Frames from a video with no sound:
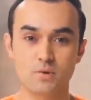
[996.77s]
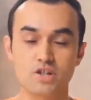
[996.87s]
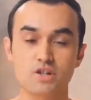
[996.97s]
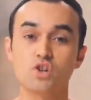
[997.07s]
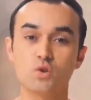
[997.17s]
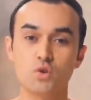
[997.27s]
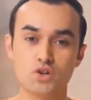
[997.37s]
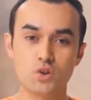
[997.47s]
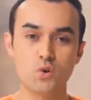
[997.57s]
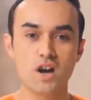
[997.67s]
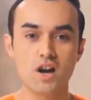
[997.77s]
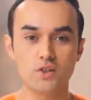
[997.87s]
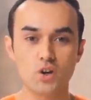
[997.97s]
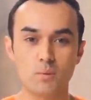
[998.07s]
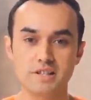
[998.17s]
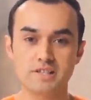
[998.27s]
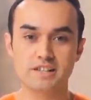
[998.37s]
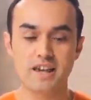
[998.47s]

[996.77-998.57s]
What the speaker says: which is crucial for your business.